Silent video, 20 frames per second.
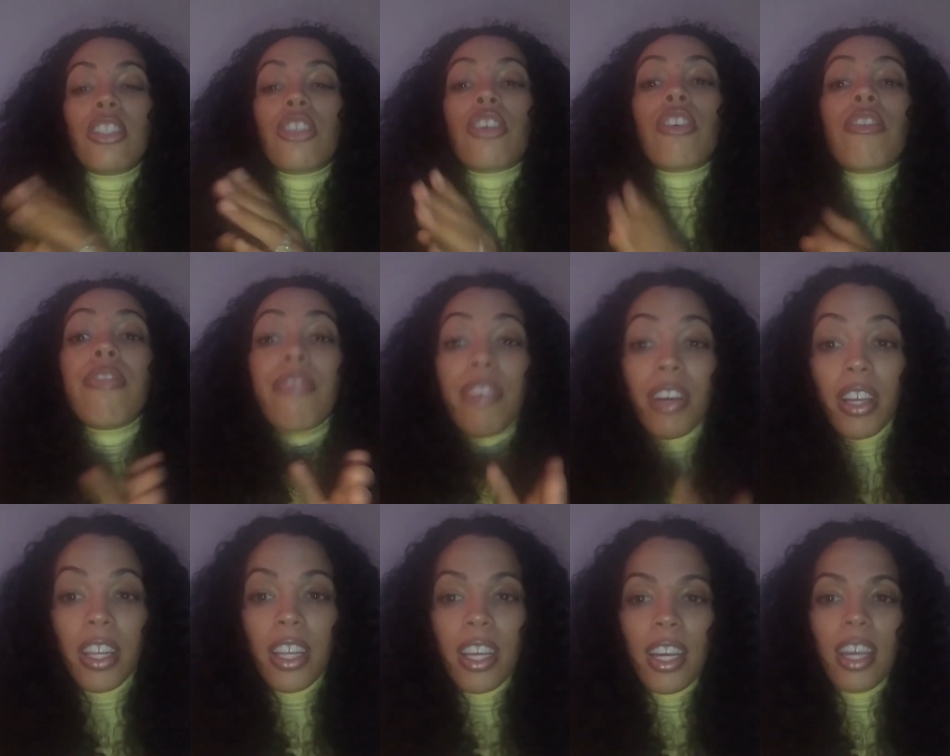
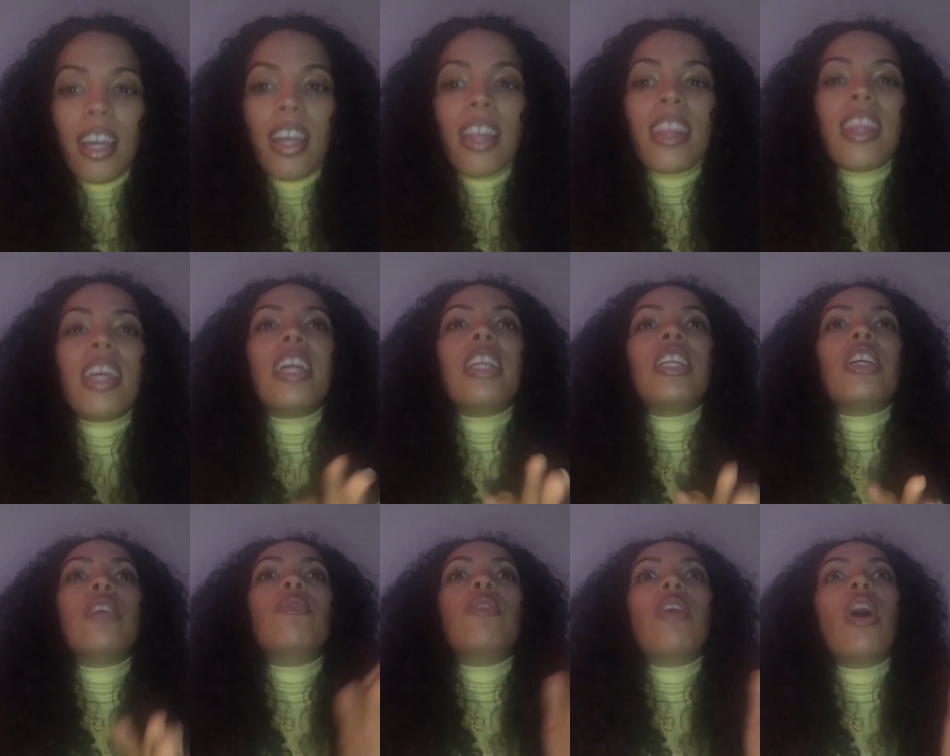feeling, then
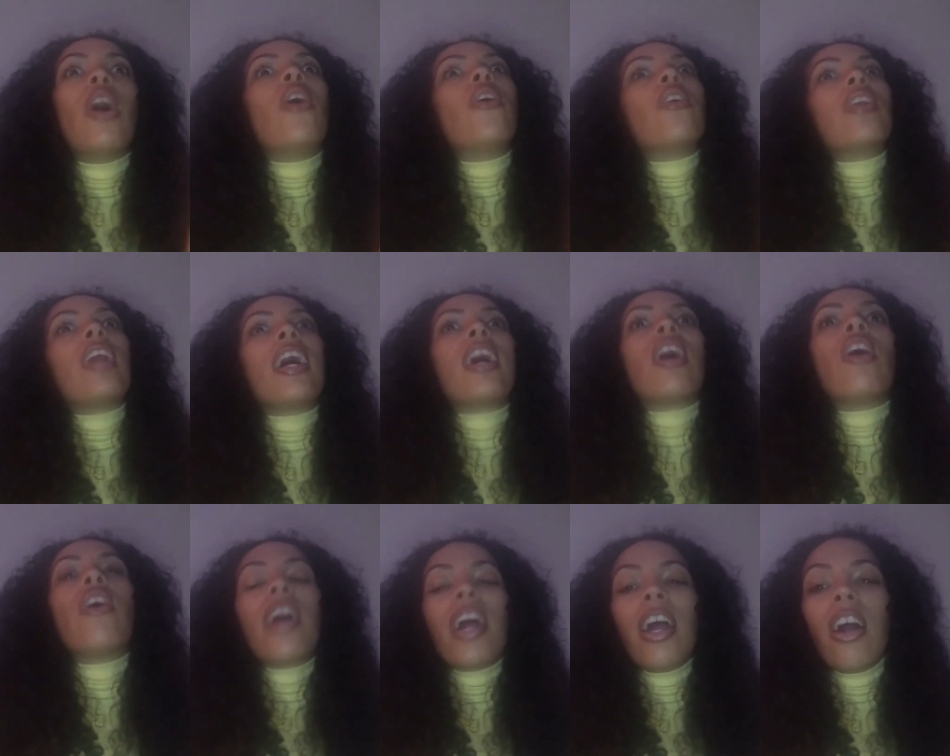you know, like,
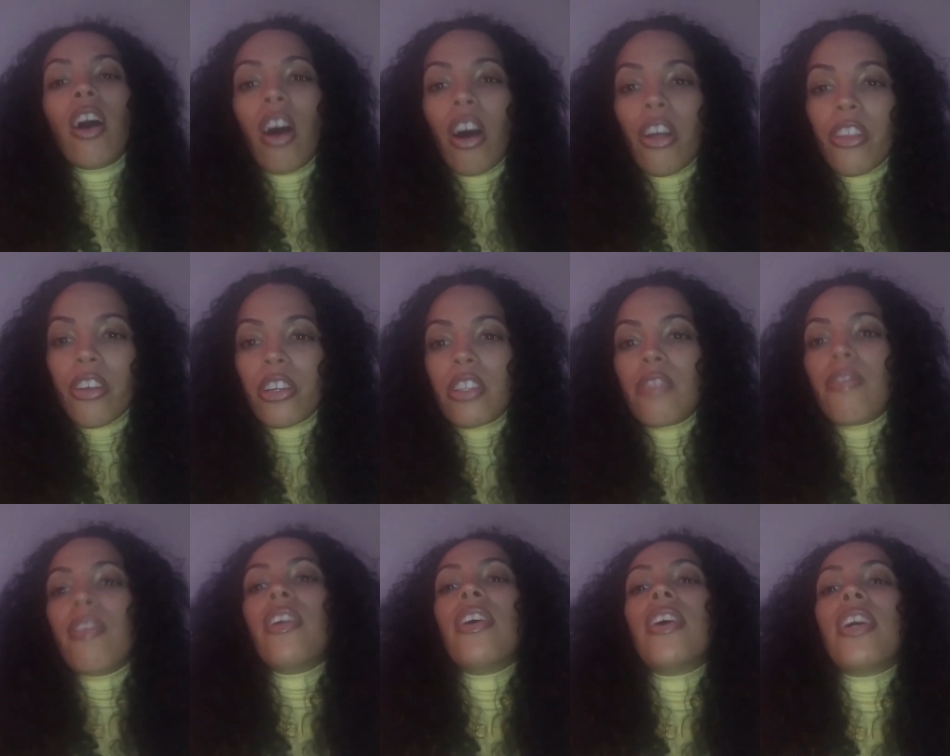okay, all those
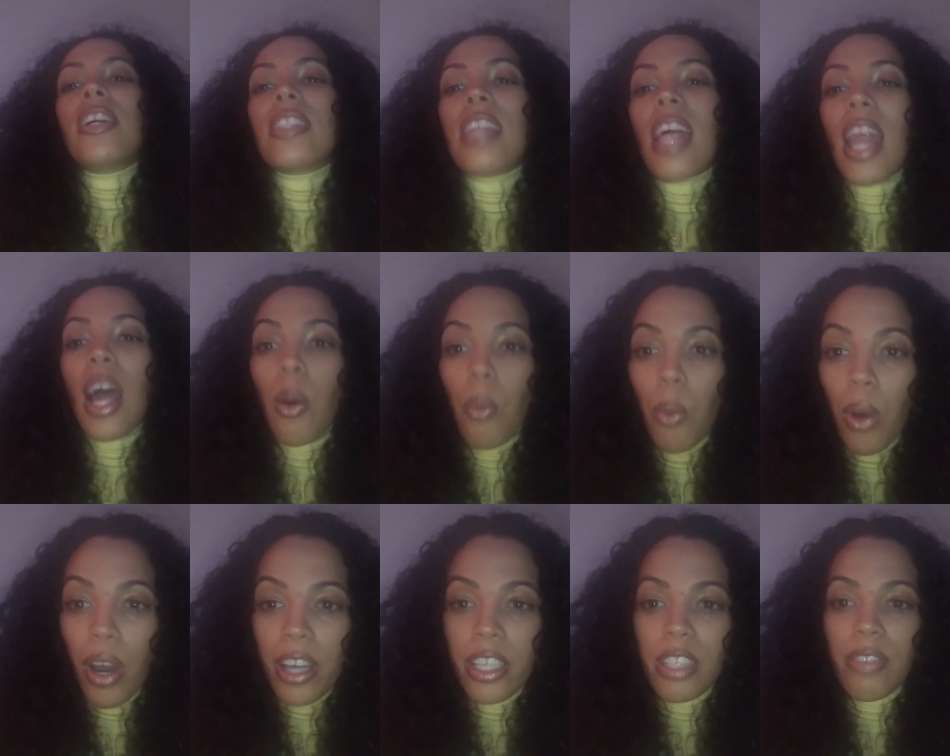feelings that I
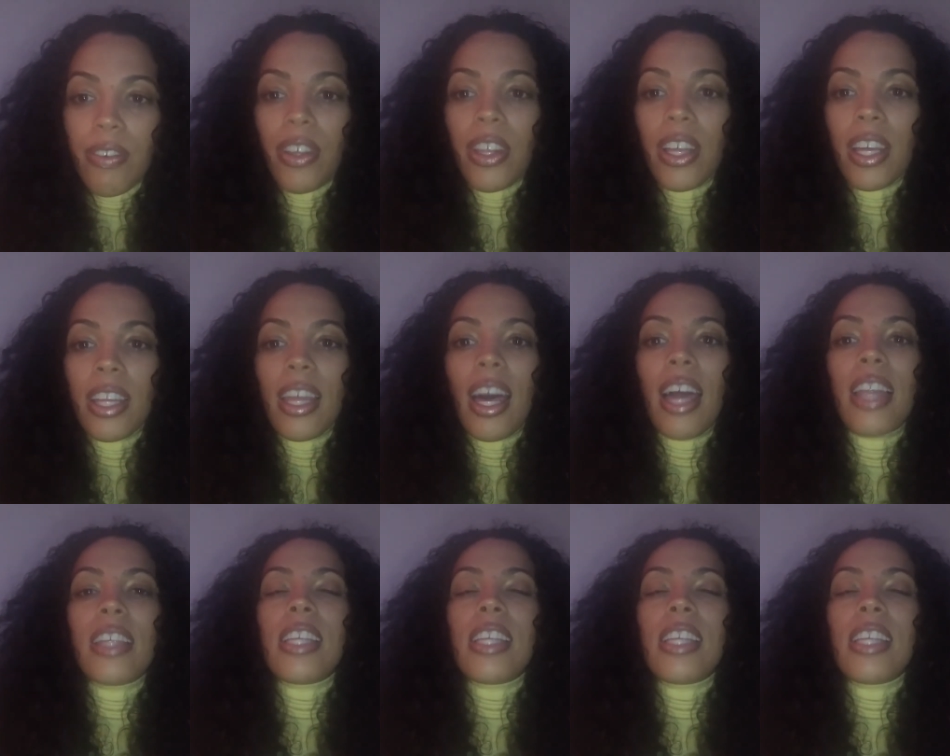was feeling, that is